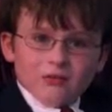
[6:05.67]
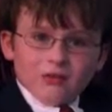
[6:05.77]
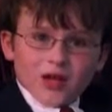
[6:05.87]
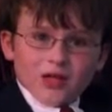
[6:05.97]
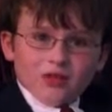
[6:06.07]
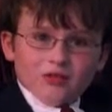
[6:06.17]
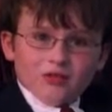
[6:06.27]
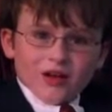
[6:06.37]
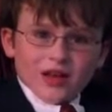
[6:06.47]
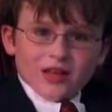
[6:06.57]
went
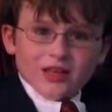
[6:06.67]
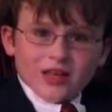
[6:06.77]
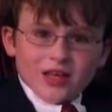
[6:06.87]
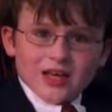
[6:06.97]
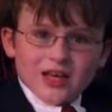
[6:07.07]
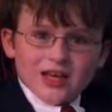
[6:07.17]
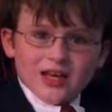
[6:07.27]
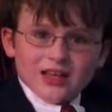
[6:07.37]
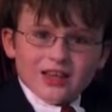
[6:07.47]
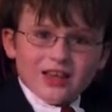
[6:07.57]
crazy
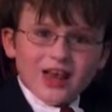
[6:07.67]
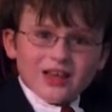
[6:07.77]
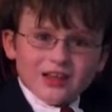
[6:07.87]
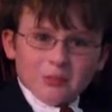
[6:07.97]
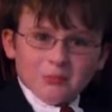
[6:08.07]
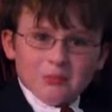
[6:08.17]
and attacked him.